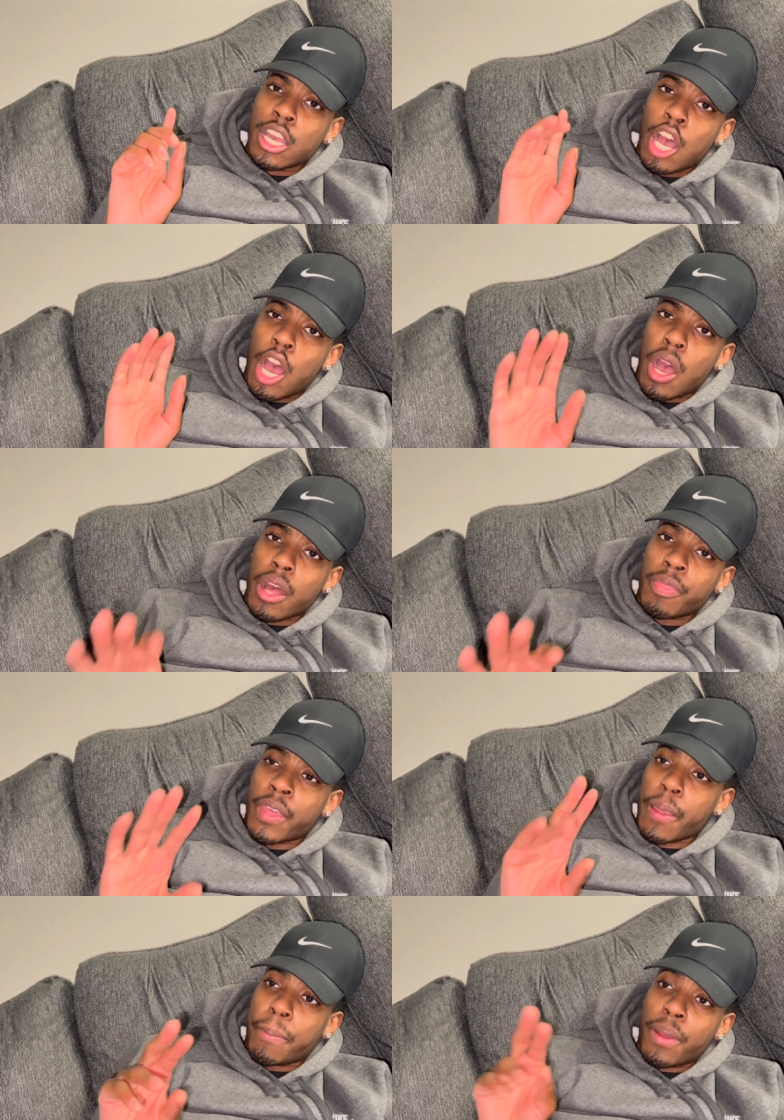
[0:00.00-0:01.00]
her,
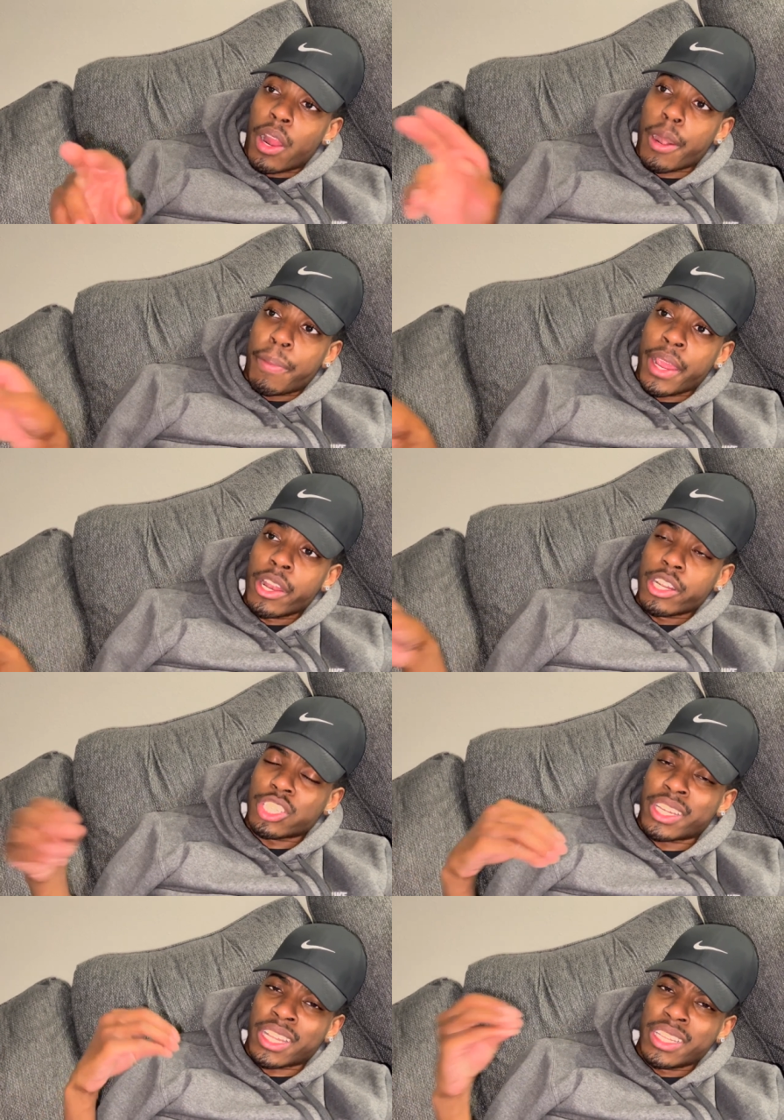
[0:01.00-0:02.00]
they her parents
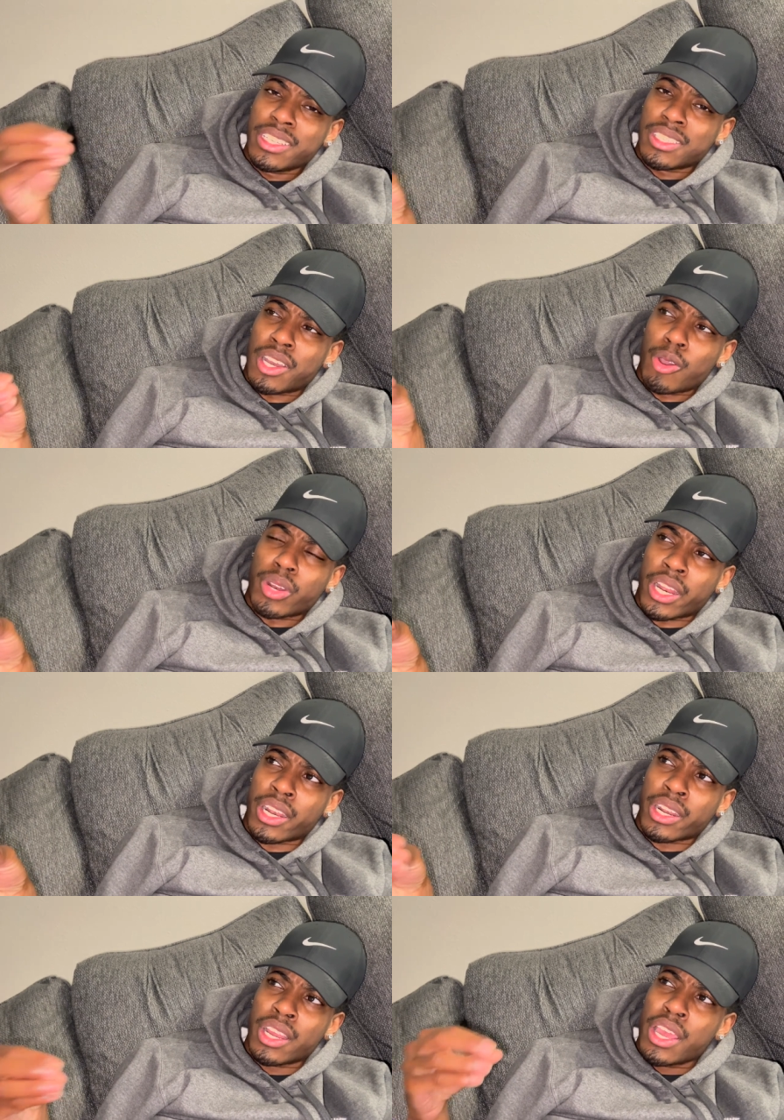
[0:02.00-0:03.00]
should at least told
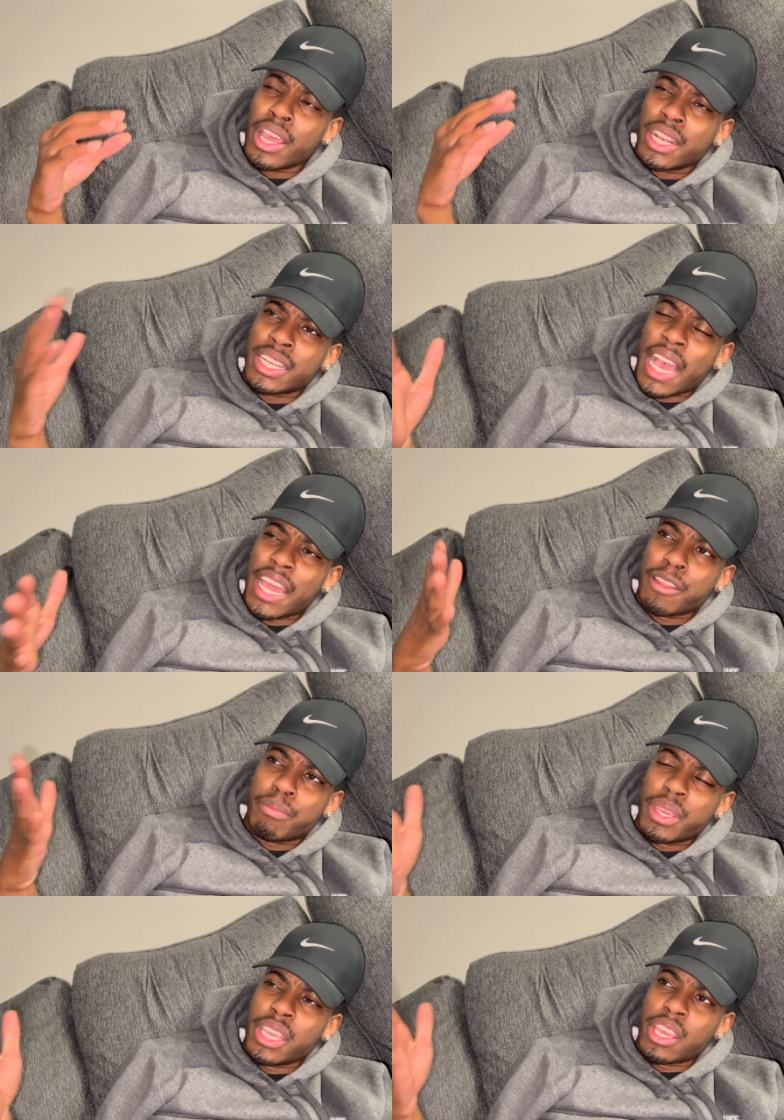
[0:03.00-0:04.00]
her not to
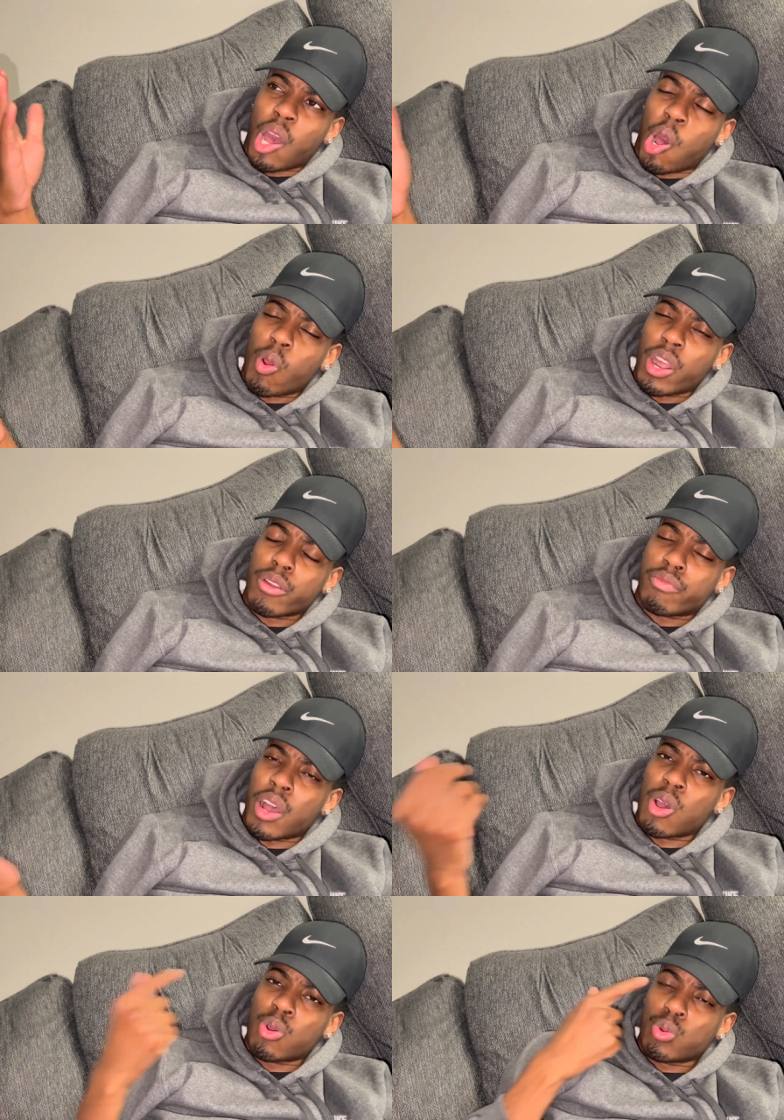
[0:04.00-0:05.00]
be on her
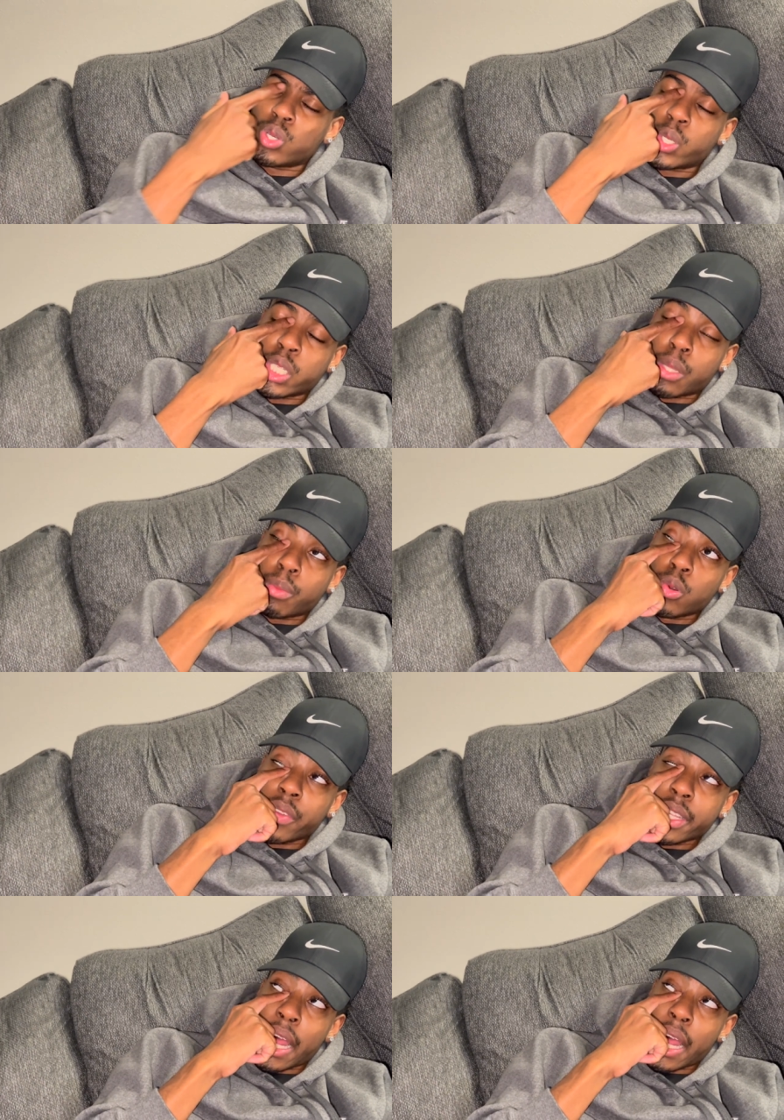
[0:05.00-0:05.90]
phone during the movie.